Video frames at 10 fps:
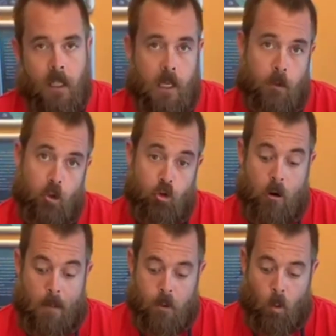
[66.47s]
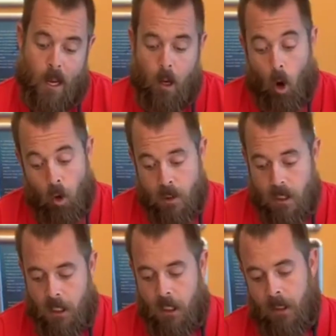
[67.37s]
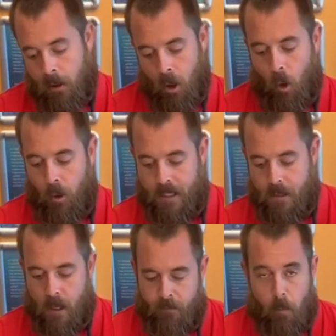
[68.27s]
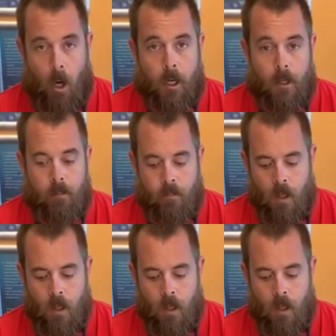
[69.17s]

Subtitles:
keep it strapped away onto the gear or inside of a pocket.